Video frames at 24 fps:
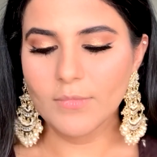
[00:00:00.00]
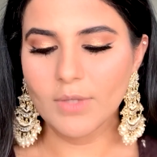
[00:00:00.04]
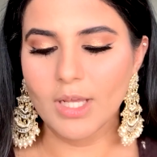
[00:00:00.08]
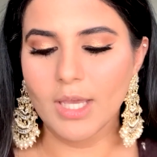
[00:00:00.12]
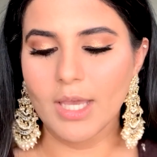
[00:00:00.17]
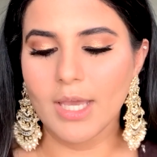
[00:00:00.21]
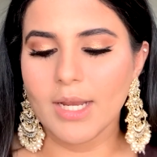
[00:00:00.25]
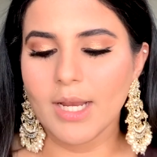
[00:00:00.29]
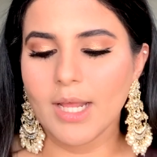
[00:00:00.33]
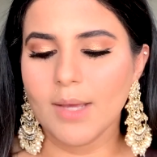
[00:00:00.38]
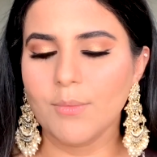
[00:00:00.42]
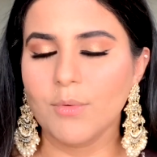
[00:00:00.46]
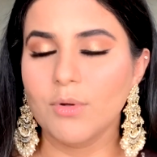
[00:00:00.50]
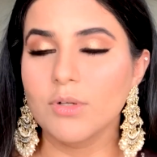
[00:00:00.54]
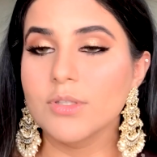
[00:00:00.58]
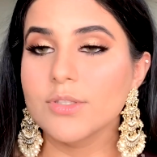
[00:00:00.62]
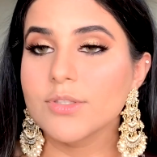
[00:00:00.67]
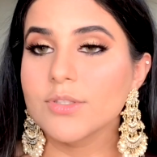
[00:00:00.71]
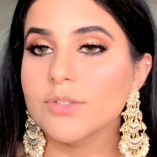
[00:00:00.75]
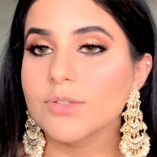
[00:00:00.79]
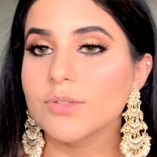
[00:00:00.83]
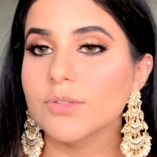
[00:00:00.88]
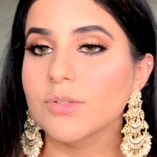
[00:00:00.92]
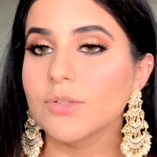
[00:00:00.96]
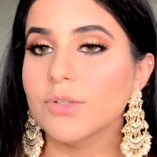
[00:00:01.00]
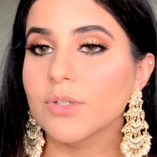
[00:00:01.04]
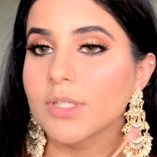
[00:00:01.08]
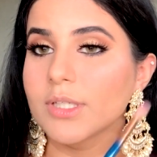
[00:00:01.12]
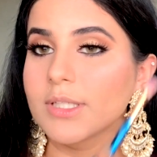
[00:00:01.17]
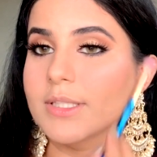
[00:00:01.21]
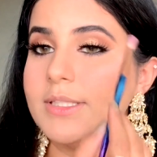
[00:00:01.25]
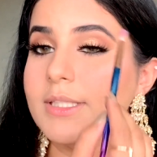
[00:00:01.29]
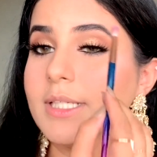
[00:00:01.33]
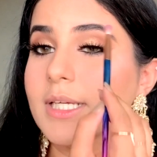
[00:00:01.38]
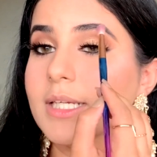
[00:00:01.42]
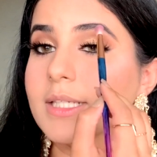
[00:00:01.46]
and I'm also
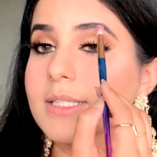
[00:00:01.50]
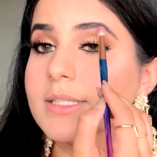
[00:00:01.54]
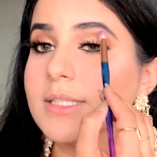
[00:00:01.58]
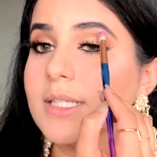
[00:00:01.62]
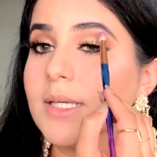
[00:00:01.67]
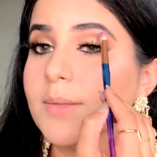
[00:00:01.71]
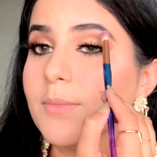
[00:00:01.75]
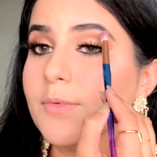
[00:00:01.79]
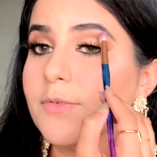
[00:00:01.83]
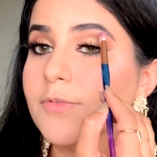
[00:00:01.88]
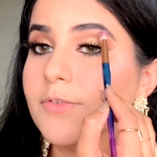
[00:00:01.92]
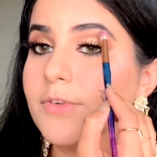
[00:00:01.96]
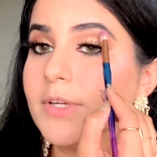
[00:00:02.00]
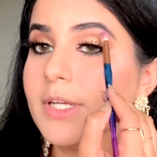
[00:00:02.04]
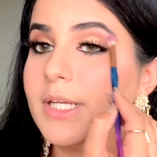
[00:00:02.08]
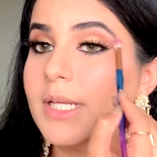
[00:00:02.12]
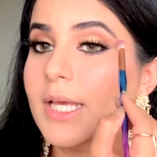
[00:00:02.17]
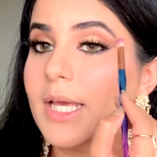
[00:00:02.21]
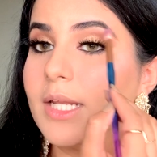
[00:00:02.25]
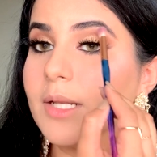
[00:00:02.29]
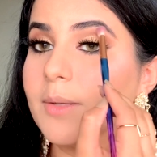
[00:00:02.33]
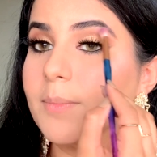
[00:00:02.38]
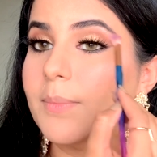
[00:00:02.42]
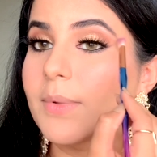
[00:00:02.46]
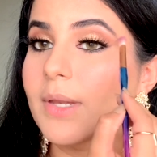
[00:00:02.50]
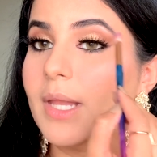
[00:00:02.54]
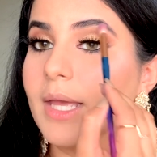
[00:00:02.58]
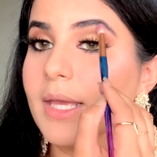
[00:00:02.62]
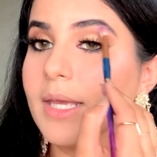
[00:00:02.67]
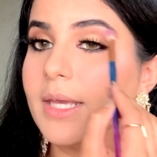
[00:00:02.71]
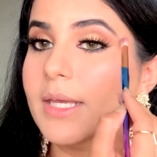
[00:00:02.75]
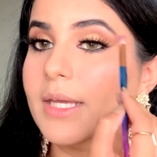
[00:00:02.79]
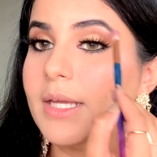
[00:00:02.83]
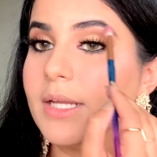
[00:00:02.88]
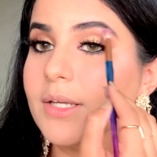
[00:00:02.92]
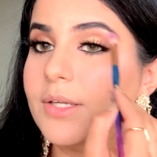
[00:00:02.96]
going to take some of it and
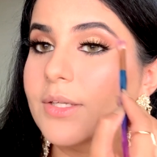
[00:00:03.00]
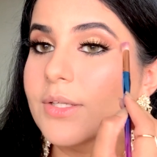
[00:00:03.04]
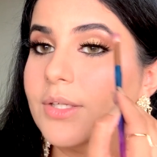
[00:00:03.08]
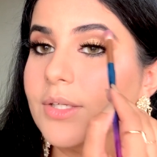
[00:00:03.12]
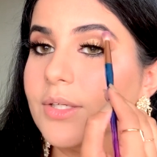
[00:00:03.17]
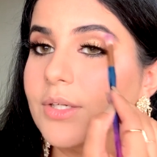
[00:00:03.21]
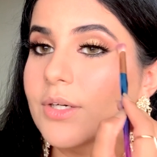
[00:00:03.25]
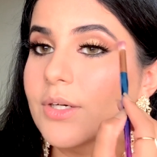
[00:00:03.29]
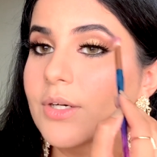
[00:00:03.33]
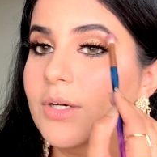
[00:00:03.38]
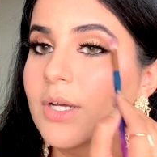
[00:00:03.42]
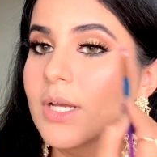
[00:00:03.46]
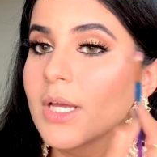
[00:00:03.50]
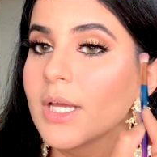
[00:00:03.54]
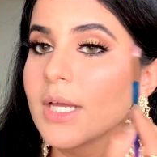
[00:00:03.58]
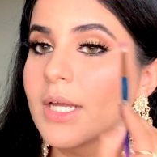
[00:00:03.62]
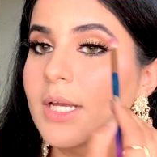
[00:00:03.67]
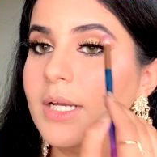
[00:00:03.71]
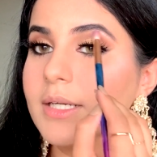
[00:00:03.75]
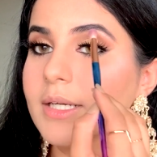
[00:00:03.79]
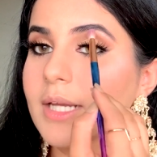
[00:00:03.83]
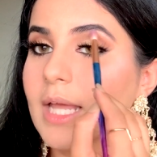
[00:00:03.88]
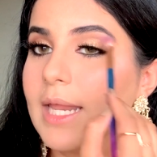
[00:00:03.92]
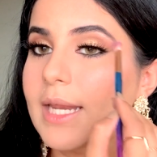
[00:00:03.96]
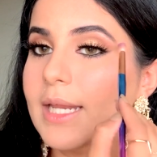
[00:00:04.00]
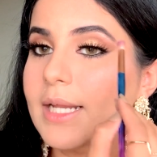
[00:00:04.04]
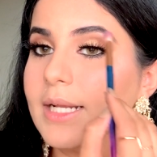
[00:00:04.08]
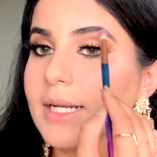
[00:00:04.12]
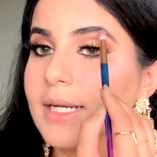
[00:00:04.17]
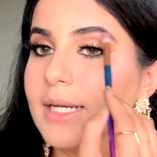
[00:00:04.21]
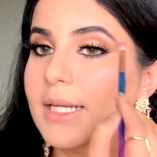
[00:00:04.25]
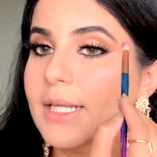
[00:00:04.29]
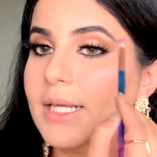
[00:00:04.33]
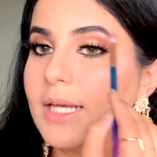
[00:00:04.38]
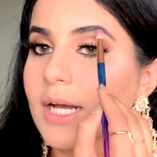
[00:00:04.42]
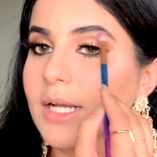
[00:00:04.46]
applying it here
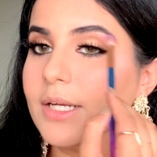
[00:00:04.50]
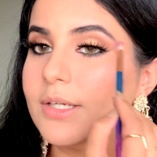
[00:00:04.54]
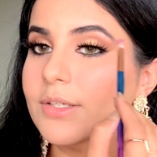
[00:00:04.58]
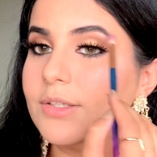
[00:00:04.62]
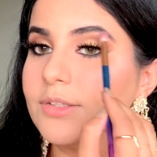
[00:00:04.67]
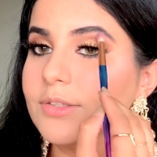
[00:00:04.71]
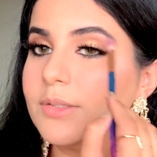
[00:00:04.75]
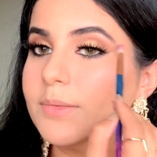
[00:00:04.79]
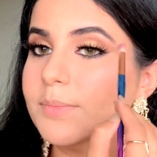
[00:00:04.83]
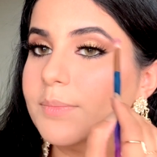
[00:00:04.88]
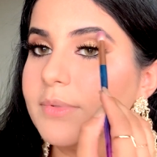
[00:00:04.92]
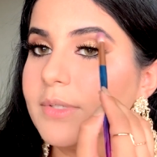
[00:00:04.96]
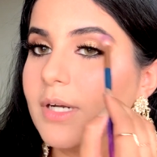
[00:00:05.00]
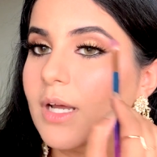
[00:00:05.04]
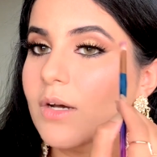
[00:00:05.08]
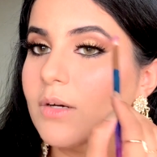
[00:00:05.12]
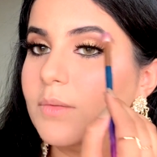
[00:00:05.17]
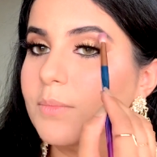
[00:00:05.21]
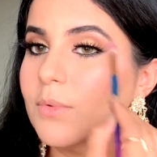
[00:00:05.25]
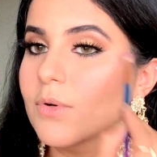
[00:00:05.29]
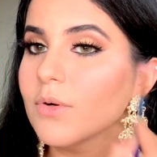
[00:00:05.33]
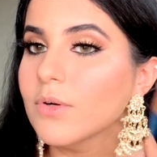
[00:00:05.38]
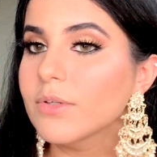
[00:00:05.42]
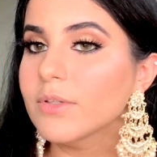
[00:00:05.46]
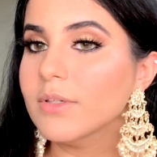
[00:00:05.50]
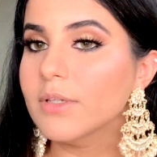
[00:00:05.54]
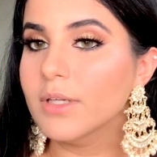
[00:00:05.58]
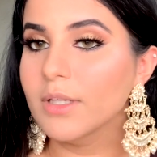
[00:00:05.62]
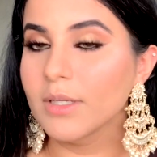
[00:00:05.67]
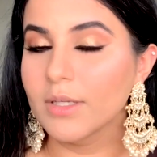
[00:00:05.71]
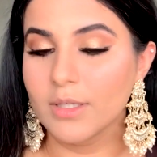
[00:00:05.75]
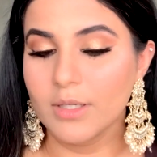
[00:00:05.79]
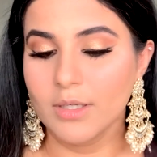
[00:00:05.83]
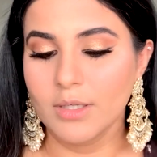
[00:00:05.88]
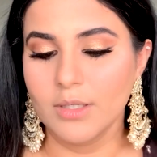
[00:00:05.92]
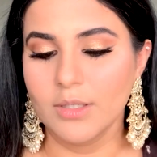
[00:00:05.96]
directly under the brow bone.
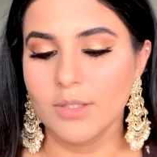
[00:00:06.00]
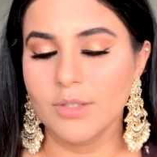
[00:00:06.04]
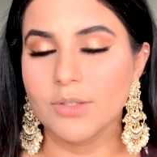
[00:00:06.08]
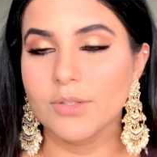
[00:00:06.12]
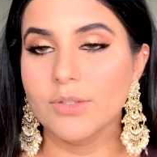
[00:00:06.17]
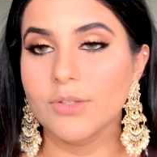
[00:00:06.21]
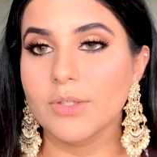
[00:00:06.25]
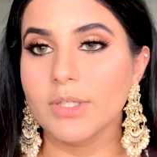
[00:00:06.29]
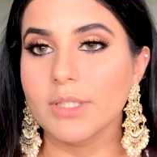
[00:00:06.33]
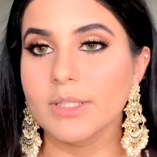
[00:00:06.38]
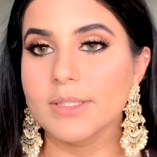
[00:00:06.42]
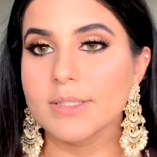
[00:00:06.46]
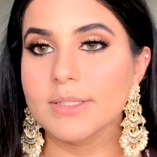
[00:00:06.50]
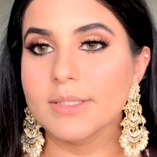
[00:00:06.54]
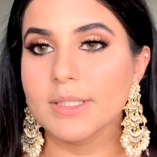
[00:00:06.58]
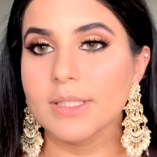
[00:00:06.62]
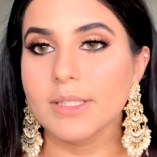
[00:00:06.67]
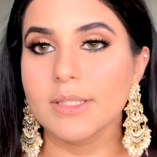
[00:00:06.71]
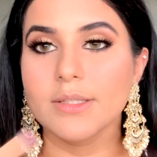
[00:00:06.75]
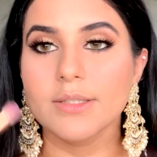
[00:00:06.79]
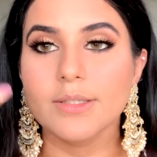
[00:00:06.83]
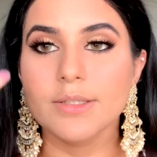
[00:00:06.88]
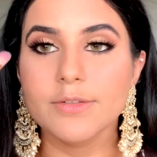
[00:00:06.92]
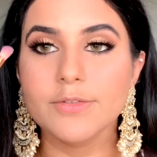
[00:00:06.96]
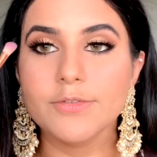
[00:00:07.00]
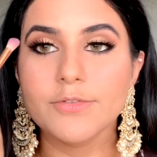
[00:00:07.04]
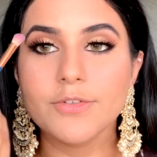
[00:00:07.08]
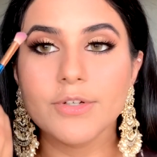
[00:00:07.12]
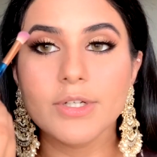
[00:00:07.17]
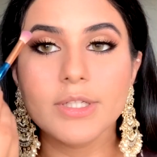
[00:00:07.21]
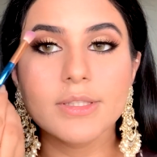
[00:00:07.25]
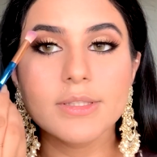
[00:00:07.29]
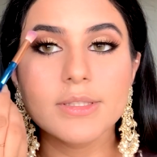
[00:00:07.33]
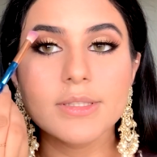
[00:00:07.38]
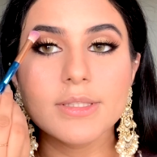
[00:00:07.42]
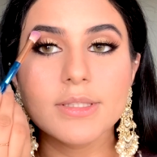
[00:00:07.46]
You can see the
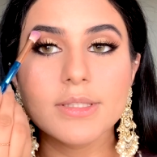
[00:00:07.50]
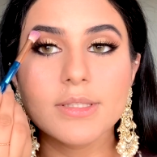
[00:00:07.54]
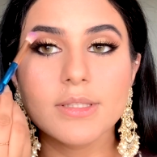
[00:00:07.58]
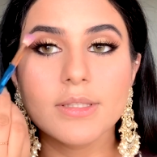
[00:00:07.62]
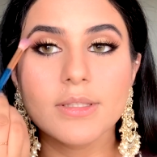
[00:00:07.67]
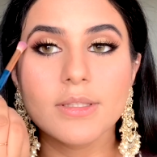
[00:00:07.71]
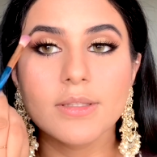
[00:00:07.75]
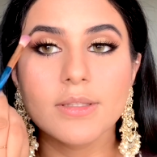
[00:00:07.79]
difference,